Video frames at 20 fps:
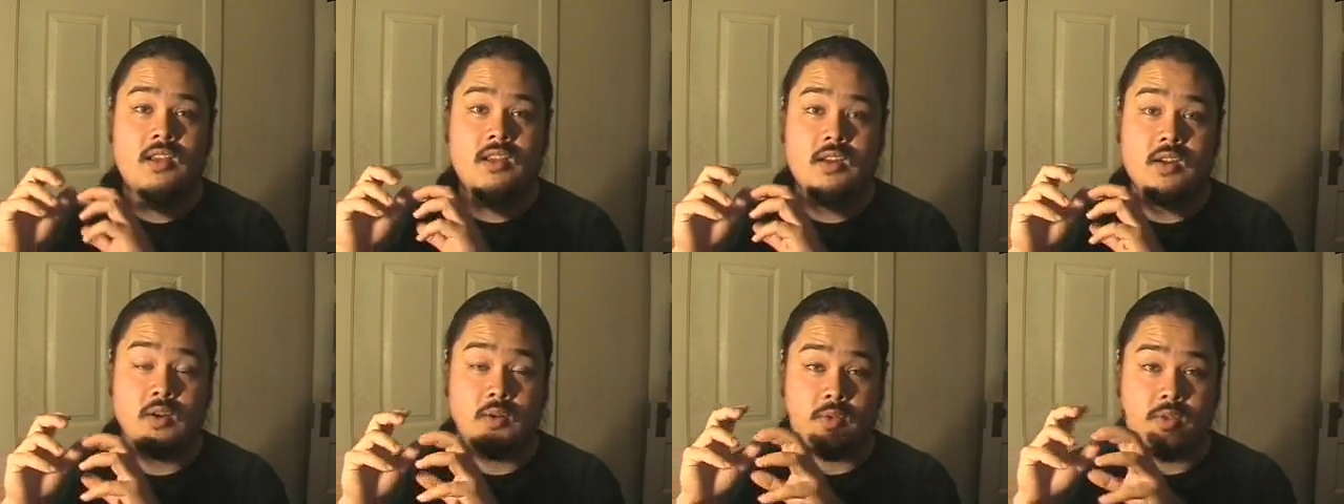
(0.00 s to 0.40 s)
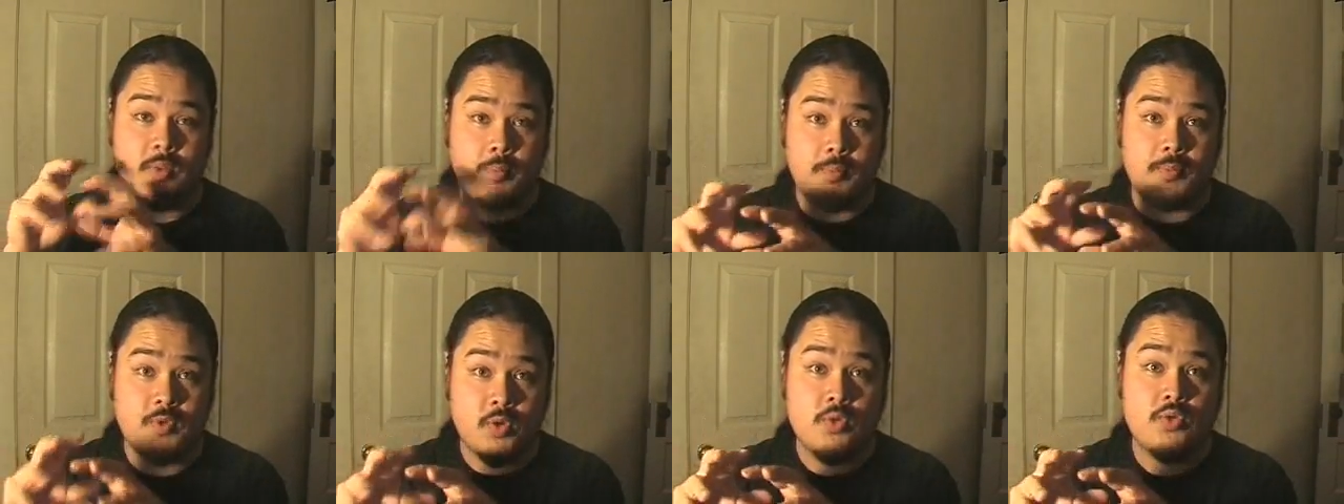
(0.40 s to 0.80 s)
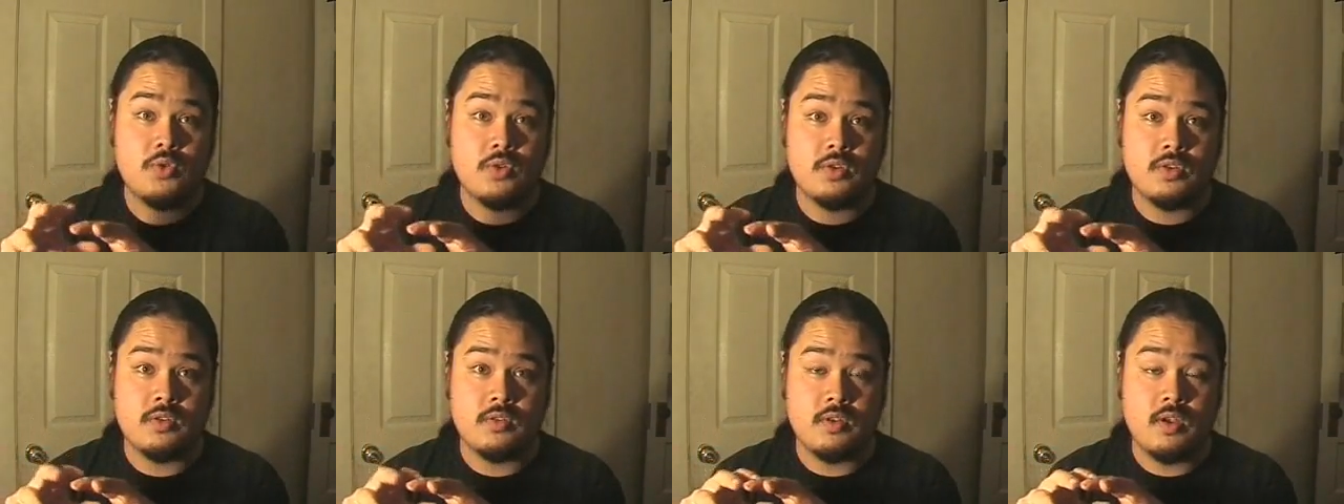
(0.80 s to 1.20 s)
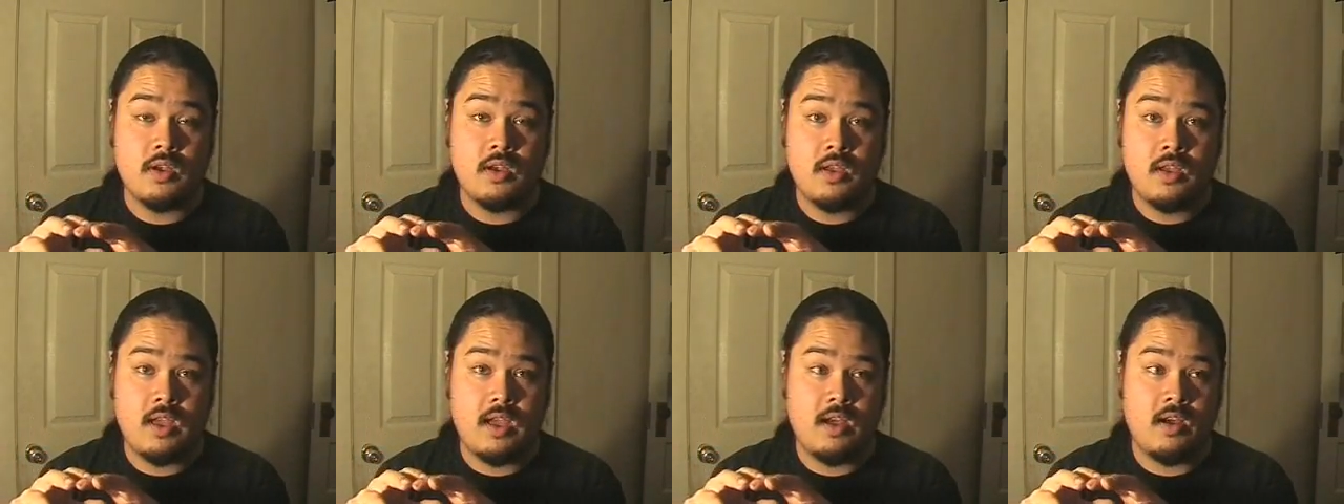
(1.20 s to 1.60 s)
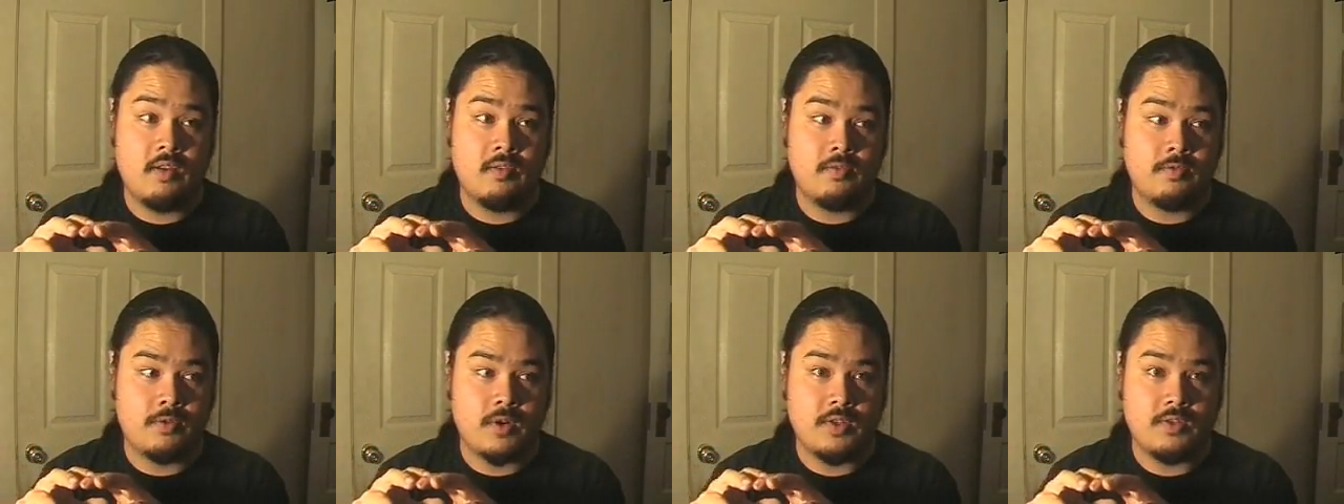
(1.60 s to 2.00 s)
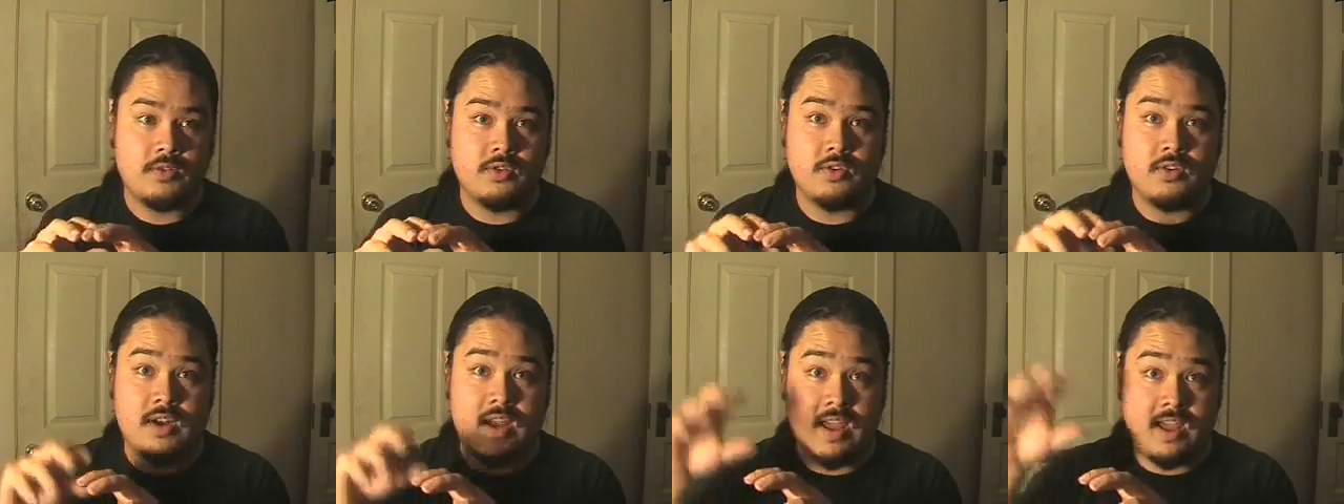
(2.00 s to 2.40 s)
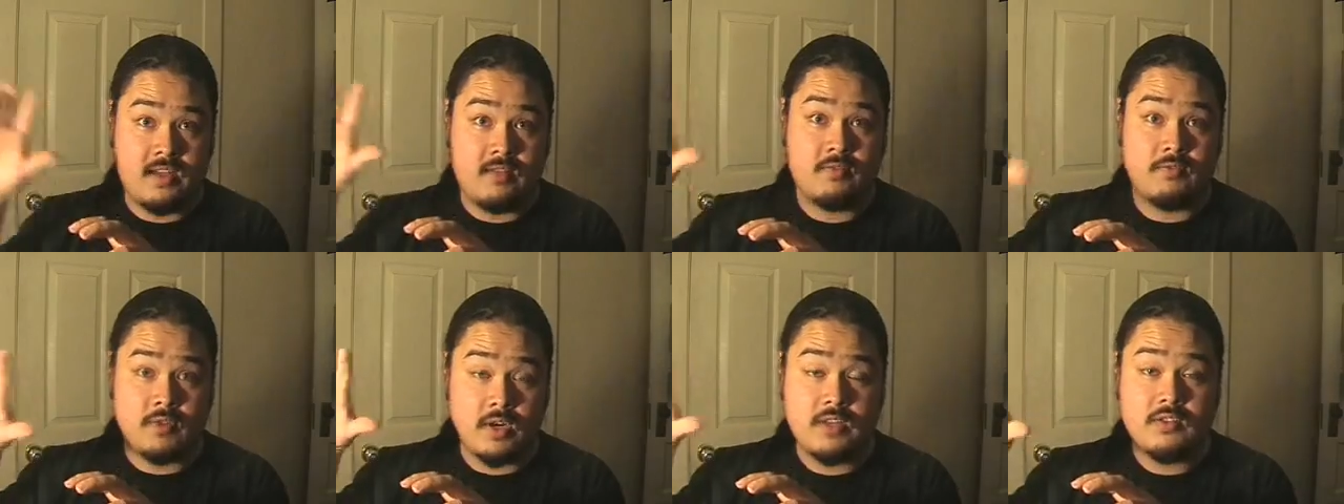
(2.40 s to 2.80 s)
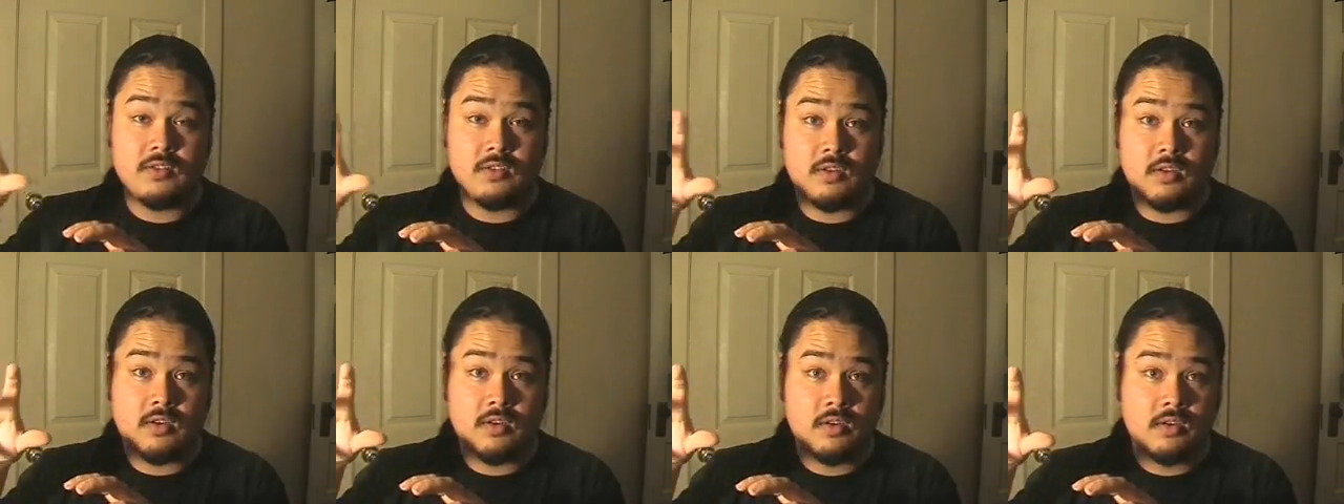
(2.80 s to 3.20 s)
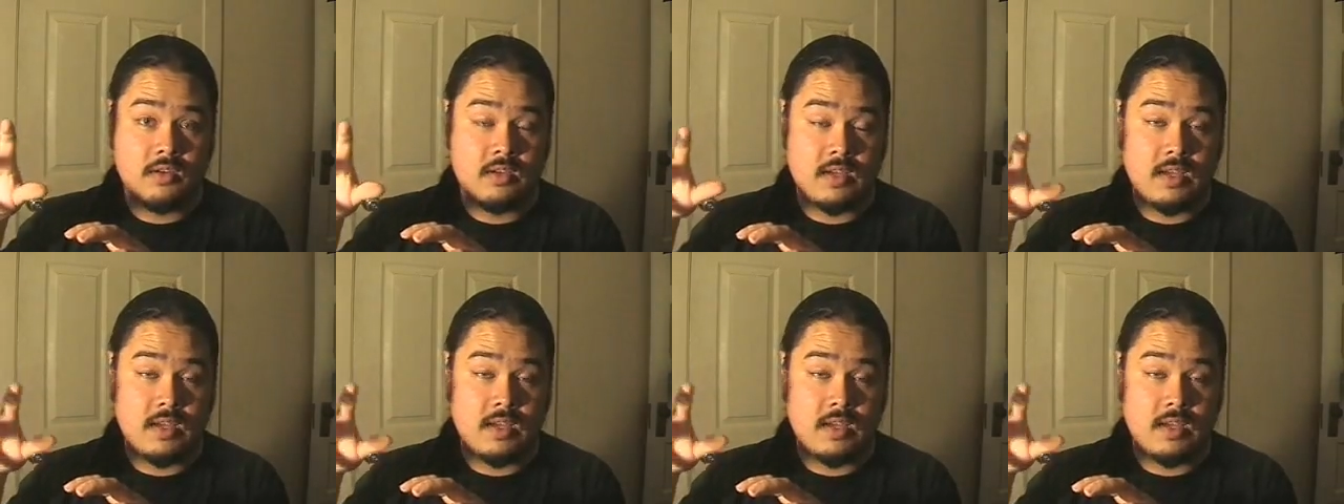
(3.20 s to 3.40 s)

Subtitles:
the users of Friendster and Friendster.